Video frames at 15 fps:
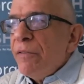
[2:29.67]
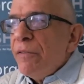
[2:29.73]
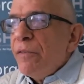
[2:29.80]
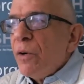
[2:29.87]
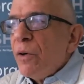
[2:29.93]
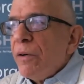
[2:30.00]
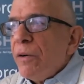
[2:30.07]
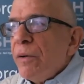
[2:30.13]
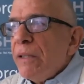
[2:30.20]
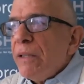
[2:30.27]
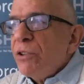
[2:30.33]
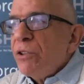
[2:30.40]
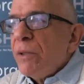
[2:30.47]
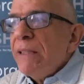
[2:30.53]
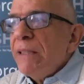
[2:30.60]
for
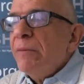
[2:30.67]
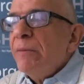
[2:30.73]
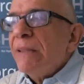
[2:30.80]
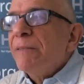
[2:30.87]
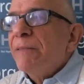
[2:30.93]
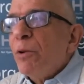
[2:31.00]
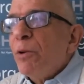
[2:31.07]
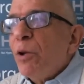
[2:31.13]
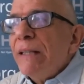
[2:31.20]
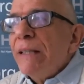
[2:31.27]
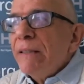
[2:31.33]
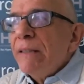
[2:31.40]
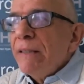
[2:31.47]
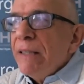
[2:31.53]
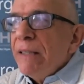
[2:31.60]
trying to
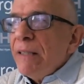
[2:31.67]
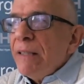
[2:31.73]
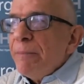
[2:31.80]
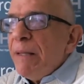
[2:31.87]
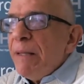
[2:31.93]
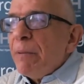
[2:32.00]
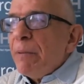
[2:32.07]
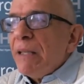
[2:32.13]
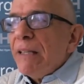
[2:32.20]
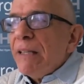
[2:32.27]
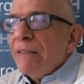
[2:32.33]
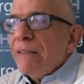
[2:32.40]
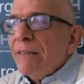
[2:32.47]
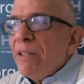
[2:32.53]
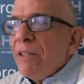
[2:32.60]
exploit people
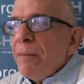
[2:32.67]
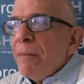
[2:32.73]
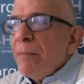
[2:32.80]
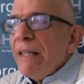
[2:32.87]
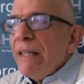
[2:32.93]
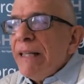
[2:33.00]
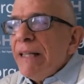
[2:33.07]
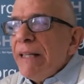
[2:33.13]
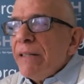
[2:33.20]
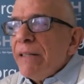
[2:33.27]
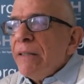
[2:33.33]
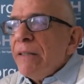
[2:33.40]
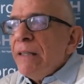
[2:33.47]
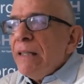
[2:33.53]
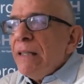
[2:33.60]
at this time of the
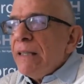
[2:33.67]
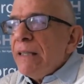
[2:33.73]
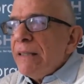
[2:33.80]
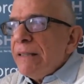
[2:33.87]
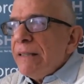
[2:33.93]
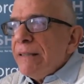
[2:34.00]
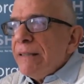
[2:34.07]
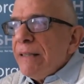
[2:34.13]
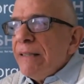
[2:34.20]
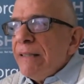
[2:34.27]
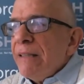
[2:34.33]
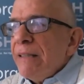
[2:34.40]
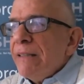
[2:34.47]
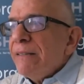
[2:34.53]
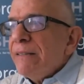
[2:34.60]
year. They
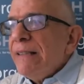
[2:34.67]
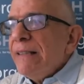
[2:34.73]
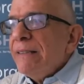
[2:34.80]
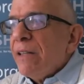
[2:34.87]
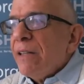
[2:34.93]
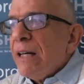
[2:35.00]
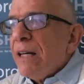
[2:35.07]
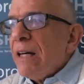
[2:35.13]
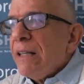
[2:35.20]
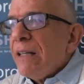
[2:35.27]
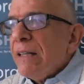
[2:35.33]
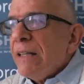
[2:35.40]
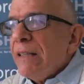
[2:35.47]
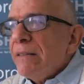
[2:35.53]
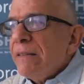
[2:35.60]
tend to seize on the
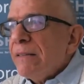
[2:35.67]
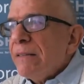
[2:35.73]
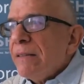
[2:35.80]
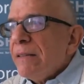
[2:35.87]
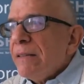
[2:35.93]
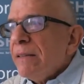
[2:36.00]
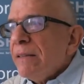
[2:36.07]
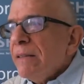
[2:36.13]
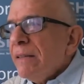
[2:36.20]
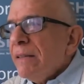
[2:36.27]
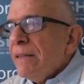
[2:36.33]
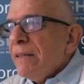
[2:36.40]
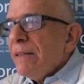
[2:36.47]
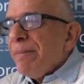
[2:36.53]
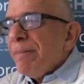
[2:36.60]
holidays.
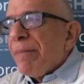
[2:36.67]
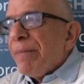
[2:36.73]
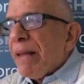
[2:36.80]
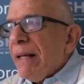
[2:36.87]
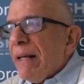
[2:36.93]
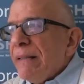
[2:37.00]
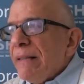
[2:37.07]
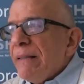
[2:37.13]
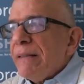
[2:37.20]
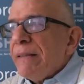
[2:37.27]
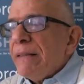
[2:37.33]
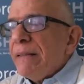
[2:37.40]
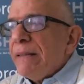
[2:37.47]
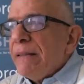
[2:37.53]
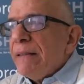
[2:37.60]
And
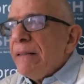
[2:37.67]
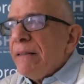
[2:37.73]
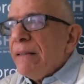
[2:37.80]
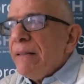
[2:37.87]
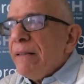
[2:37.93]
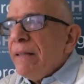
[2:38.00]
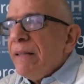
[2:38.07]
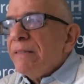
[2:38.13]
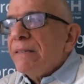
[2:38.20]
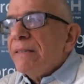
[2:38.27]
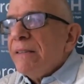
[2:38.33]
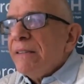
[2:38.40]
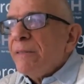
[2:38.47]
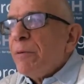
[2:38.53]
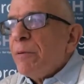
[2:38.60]

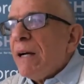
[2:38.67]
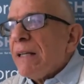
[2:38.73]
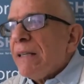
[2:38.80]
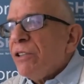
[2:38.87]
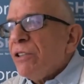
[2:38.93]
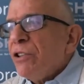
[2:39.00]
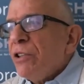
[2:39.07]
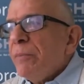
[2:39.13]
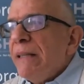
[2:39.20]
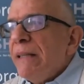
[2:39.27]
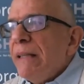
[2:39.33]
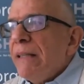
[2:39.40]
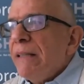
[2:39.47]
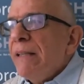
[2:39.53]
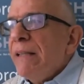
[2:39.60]
this practice should
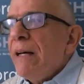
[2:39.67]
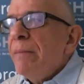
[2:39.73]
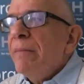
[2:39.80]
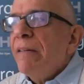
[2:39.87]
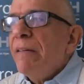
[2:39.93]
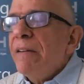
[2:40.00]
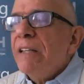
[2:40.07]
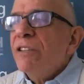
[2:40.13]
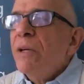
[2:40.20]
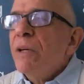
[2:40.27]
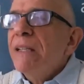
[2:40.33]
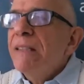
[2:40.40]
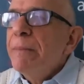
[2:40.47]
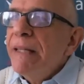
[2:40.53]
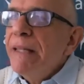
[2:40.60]
be condemned. That they're
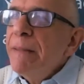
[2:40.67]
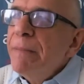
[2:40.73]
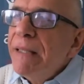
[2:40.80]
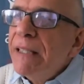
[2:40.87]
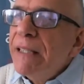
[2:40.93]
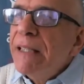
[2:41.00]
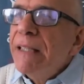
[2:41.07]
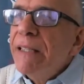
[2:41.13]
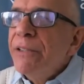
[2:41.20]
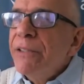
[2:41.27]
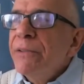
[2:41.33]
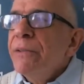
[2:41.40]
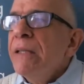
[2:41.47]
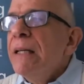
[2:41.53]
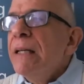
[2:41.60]
trying to manipulate
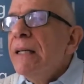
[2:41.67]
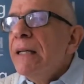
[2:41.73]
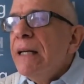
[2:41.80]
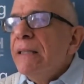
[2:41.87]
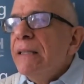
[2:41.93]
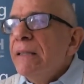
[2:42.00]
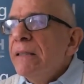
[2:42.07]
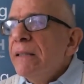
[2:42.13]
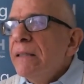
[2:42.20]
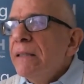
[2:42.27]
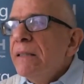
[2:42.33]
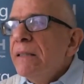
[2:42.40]
you, and